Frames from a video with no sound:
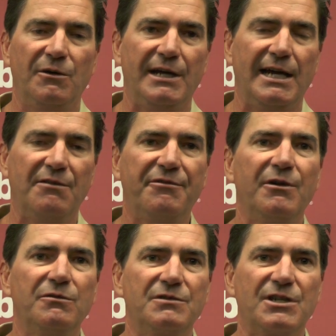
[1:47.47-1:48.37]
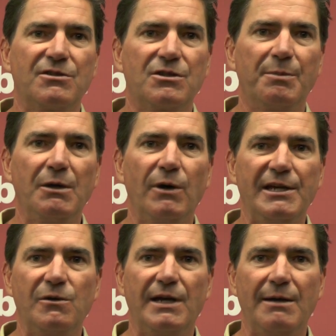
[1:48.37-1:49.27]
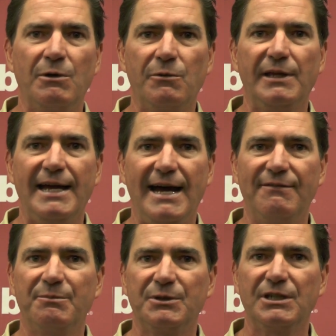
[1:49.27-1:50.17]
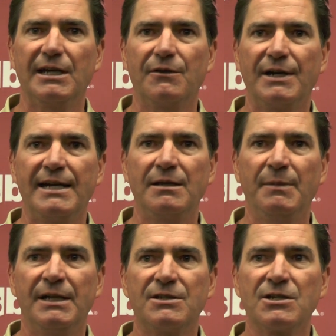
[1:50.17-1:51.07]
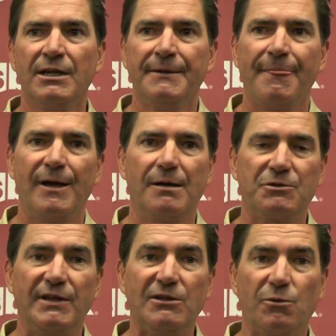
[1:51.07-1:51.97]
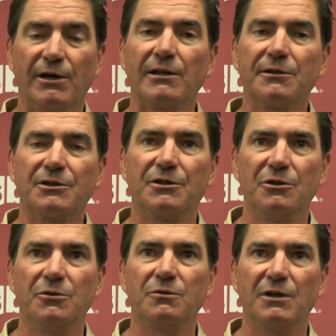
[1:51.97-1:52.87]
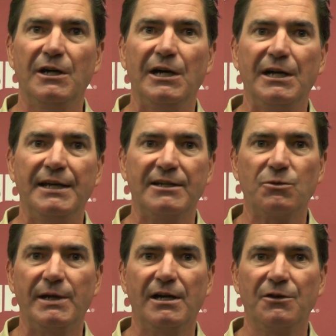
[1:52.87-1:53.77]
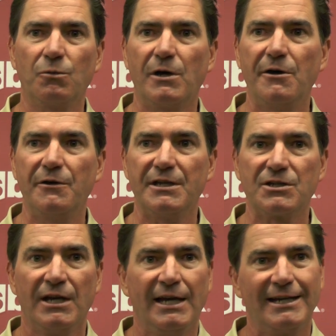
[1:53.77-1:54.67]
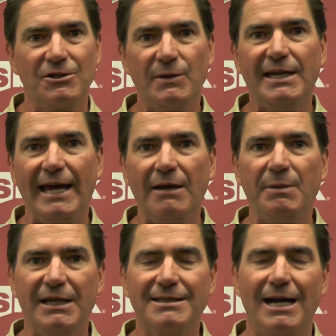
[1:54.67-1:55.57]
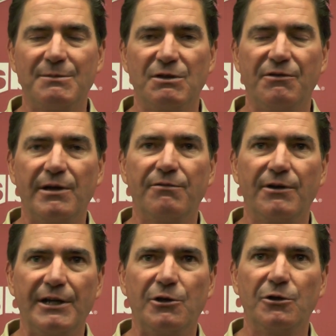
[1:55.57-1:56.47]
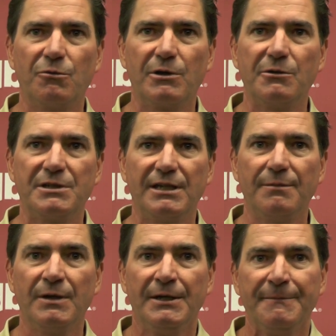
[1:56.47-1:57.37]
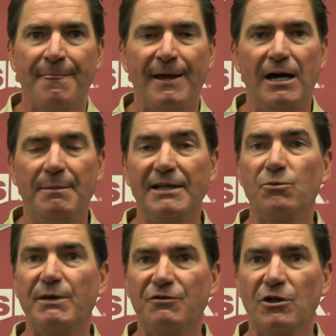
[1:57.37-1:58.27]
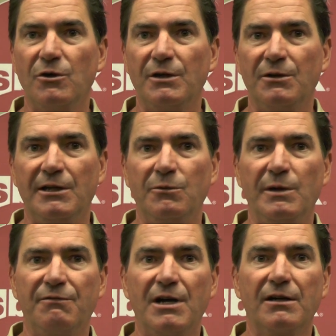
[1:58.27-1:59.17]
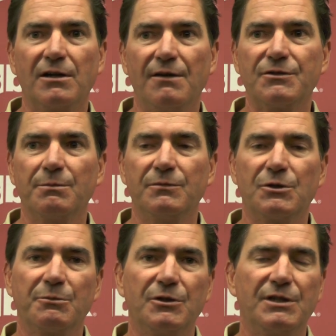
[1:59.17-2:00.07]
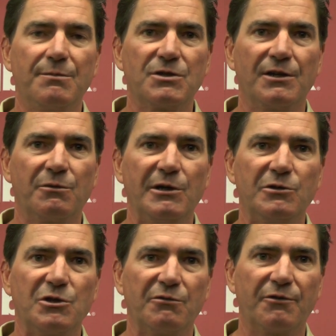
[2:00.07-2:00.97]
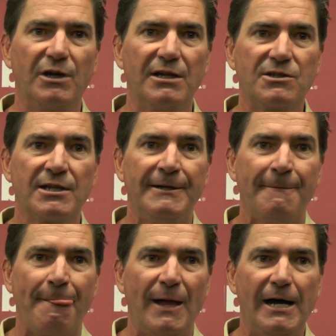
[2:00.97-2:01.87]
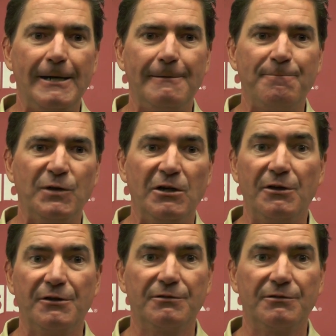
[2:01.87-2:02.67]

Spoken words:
kind of felt since the BYU game we really haven't put together 90 minutes, so that's what we're going to look to do next week on the road, is because we can be at times a very, very good road team, as we've shown, and we've knocked off some good teams on the road. So for us, you know,